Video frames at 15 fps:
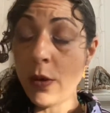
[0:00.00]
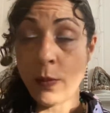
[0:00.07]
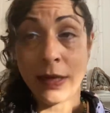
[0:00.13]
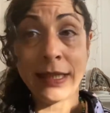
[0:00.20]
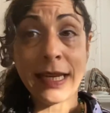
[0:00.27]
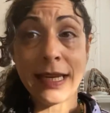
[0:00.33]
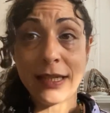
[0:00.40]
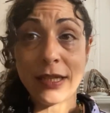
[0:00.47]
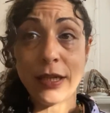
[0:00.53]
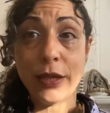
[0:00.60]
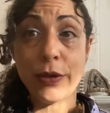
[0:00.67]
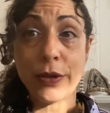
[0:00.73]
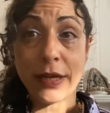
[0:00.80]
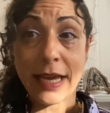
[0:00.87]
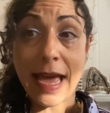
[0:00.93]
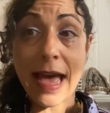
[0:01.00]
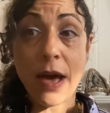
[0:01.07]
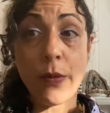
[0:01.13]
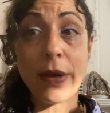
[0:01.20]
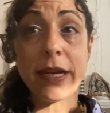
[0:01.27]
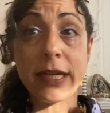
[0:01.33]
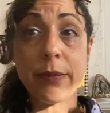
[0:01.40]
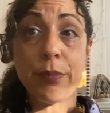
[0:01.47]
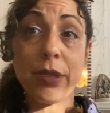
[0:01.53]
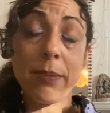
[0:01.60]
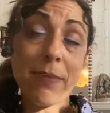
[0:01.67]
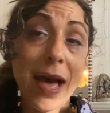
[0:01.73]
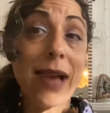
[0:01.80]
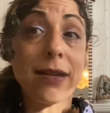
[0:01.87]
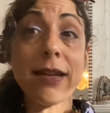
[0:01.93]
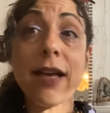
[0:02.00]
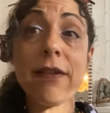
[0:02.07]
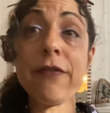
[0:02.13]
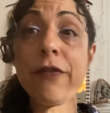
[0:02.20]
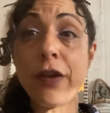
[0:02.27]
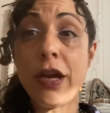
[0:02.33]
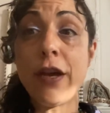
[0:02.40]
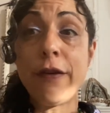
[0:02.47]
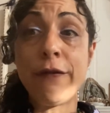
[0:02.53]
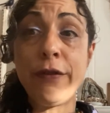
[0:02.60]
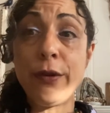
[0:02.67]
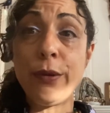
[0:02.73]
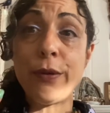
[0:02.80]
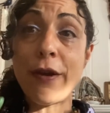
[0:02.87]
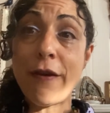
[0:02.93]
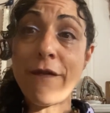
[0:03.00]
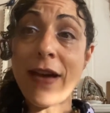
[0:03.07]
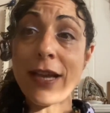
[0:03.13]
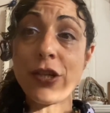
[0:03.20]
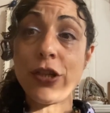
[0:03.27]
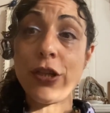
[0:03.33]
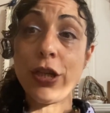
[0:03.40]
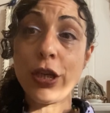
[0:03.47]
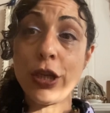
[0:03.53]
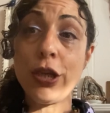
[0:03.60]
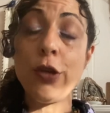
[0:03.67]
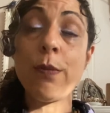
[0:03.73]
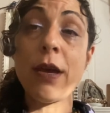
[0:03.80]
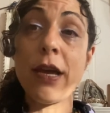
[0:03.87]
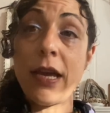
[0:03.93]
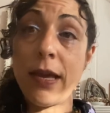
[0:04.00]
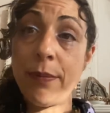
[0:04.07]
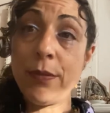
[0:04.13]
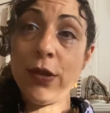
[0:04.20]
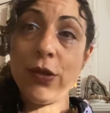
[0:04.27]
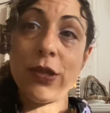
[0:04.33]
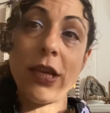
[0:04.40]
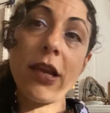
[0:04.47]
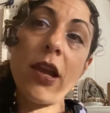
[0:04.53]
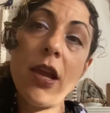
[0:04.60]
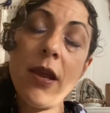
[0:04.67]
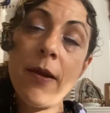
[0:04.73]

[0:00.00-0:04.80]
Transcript: we need to look at how we're going to bring back love, food, fashion, humor, and music.